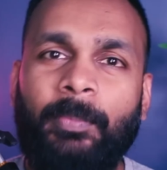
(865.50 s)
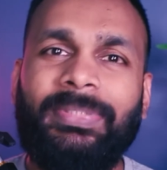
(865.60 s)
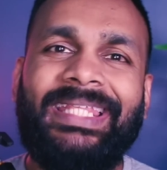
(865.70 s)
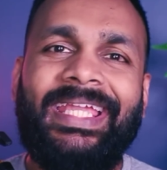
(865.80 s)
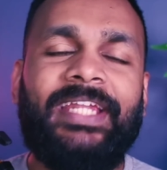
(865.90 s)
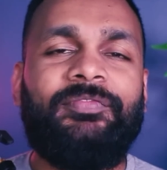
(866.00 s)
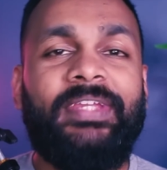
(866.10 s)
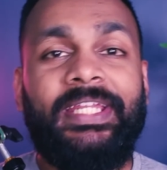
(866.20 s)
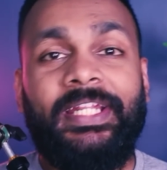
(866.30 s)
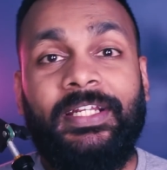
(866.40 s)
But they
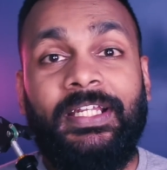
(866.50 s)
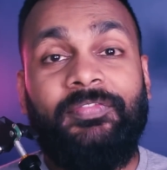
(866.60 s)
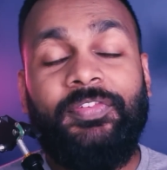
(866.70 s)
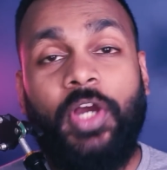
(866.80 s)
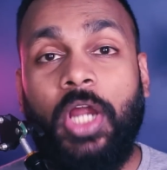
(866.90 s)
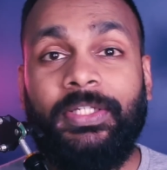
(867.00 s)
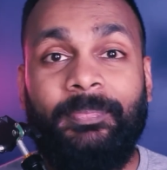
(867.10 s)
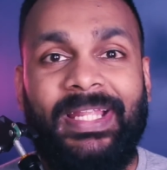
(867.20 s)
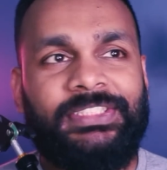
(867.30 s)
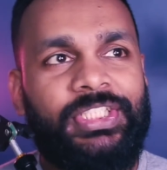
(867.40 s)
conveniently forgot to
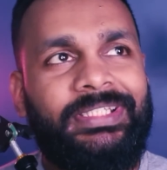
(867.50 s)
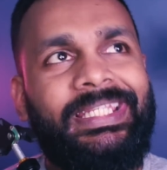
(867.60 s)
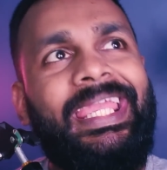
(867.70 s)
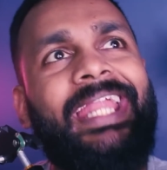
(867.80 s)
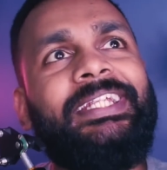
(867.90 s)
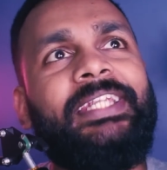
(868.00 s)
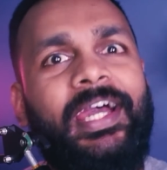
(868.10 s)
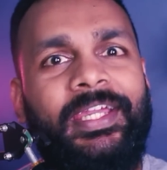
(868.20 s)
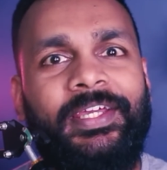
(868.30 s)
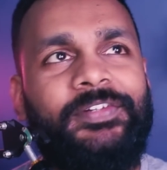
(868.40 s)
mention the
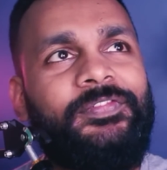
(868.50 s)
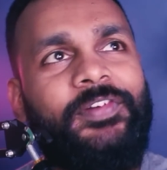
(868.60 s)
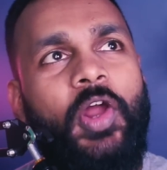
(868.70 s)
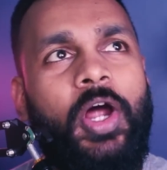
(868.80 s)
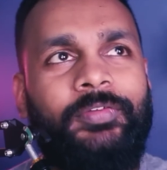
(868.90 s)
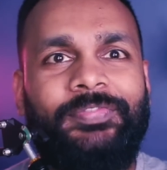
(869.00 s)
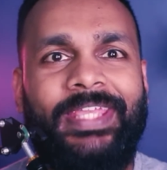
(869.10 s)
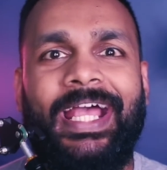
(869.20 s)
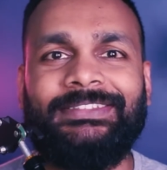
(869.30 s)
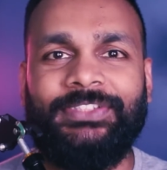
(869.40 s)
entire fraud
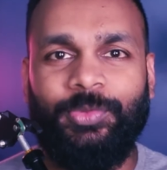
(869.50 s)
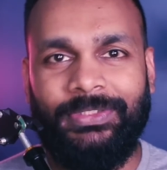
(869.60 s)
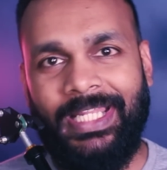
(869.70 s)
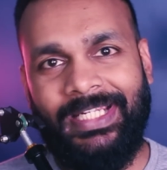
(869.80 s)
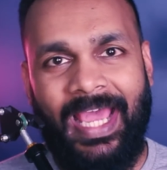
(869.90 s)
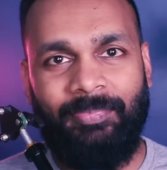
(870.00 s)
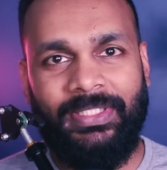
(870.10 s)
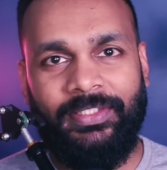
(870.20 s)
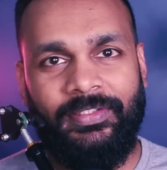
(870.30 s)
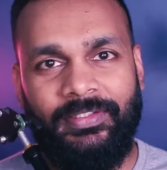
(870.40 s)
fiasco that
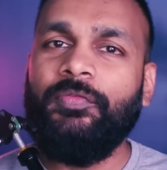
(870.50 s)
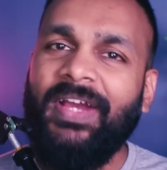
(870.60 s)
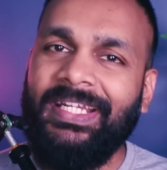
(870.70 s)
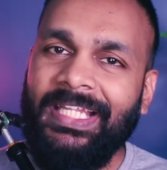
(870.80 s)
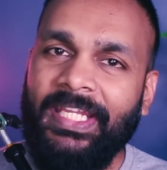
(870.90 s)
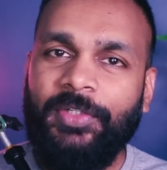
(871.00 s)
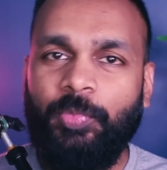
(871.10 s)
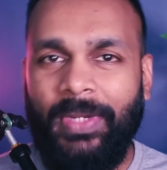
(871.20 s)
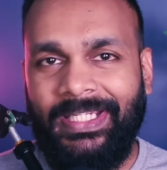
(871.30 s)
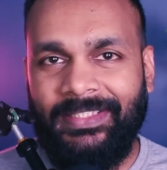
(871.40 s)
happened. Finally, in
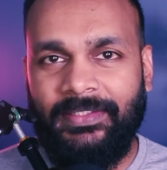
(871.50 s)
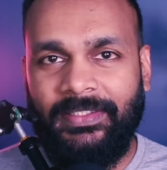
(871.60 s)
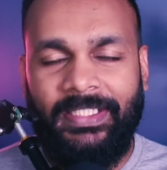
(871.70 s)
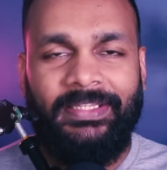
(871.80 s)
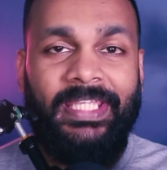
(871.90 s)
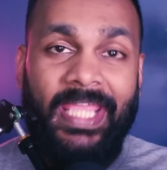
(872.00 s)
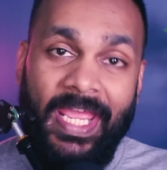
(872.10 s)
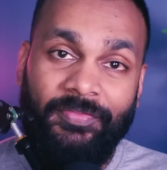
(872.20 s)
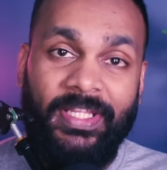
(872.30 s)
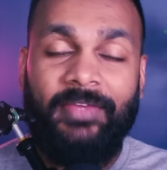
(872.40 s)
2013, the
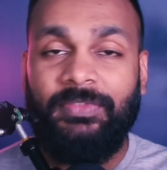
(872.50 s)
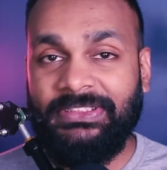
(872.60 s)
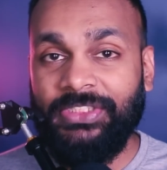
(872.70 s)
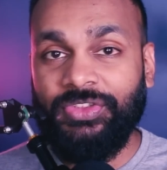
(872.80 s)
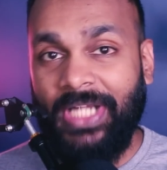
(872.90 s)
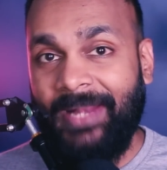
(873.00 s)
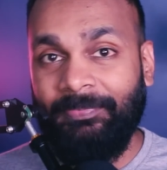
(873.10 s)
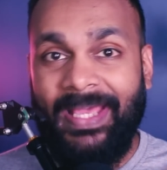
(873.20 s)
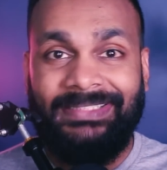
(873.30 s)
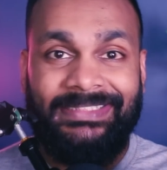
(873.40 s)
FDA vs.
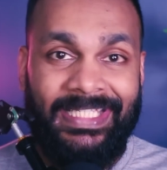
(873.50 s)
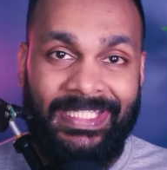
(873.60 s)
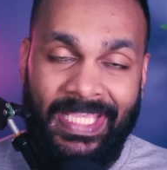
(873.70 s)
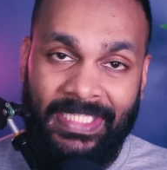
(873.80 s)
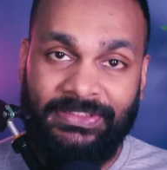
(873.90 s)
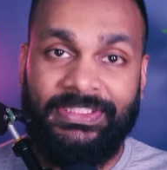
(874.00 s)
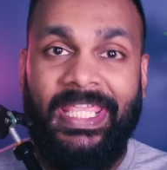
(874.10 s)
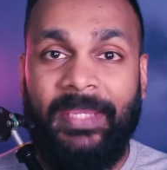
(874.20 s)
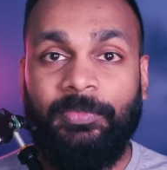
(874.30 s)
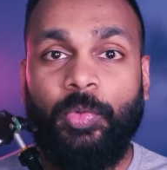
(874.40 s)
Ranbaxy case
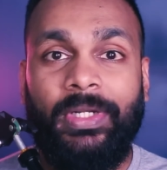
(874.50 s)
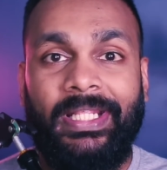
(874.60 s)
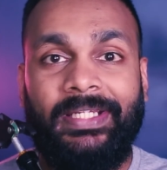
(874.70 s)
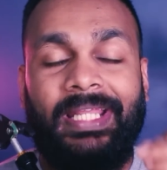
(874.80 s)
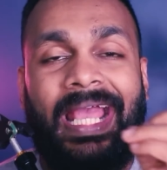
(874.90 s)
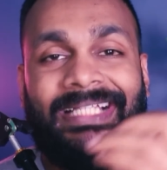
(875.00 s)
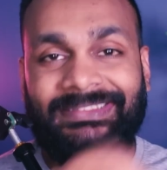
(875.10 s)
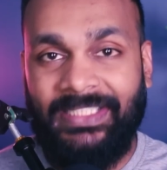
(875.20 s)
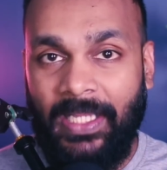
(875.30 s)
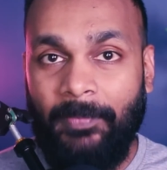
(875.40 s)
came to an end as
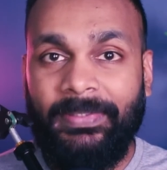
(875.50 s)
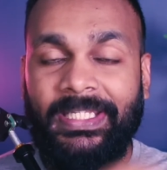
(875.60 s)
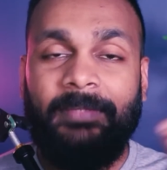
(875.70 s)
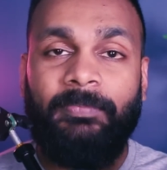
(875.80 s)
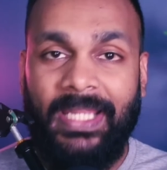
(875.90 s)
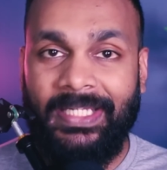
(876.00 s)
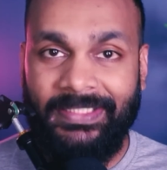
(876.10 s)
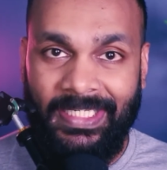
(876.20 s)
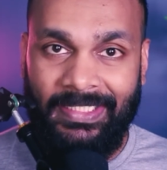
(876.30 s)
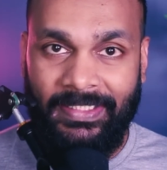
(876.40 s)
the company pled
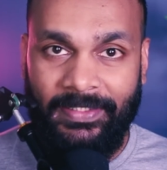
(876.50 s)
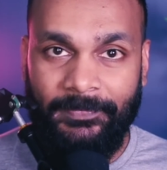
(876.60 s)
guilty,